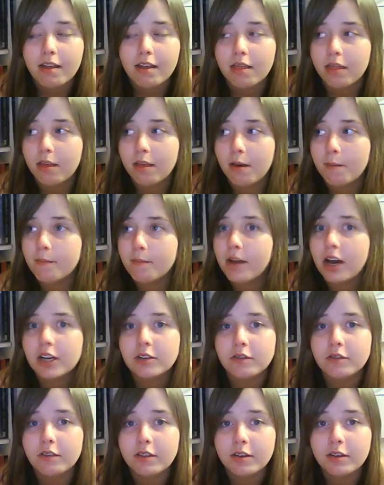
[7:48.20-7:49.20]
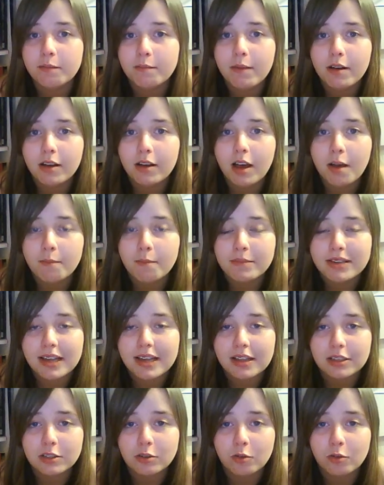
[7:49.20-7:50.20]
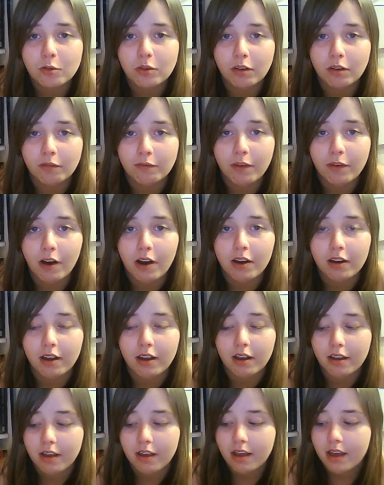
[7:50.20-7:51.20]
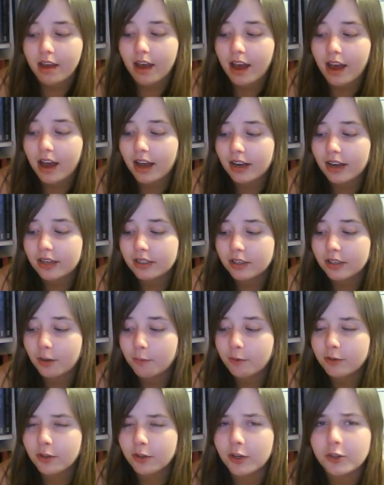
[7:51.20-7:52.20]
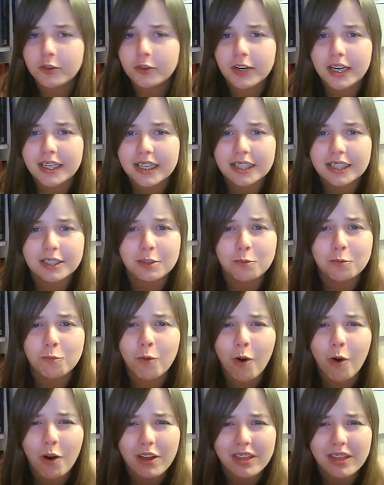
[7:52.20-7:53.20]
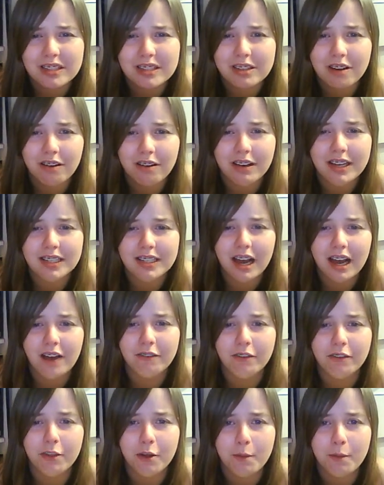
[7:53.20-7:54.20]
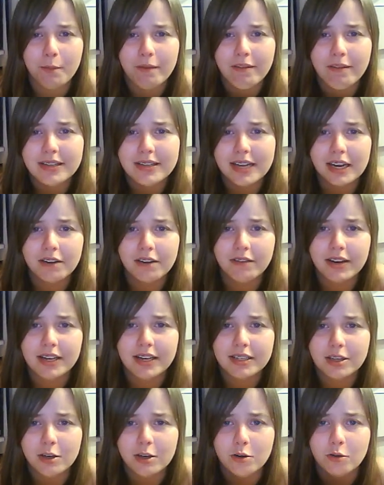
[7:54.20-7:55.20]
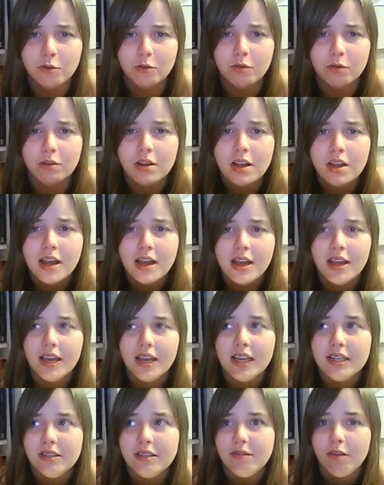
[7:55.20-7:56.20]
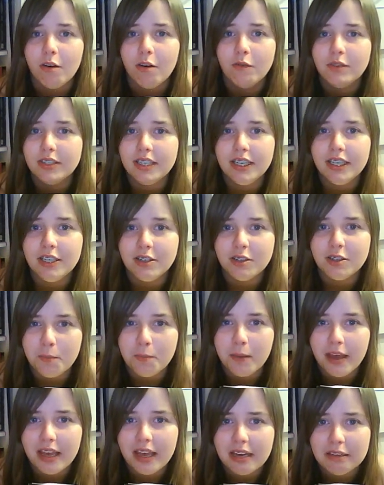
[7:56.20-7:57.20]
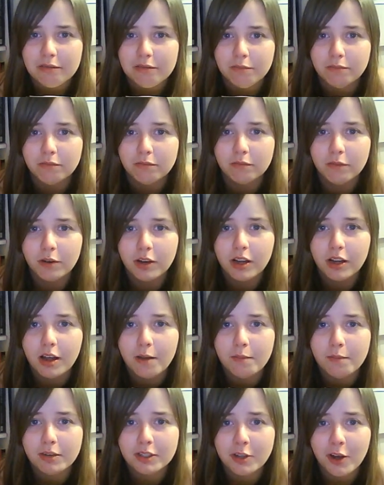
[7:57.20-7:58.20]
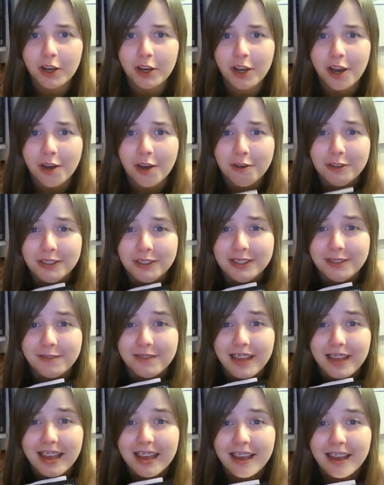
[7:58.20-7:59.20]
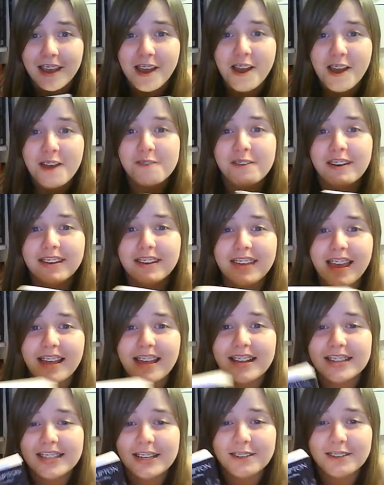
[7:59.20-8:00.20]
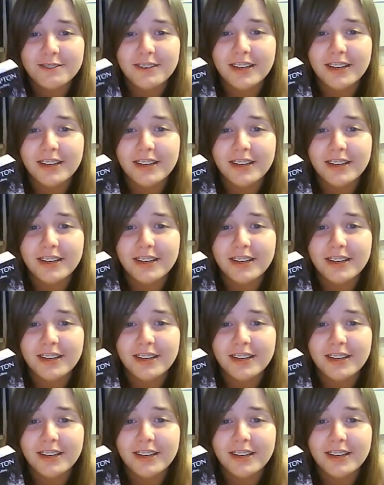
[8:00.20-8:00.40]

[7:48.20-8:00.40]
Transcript: the murderer that set the school on fire. And I'm also intrigued as to why this guy is after them, if there's any reason, or he's obviously just a bit a psycho or something. But yeah, it sounds really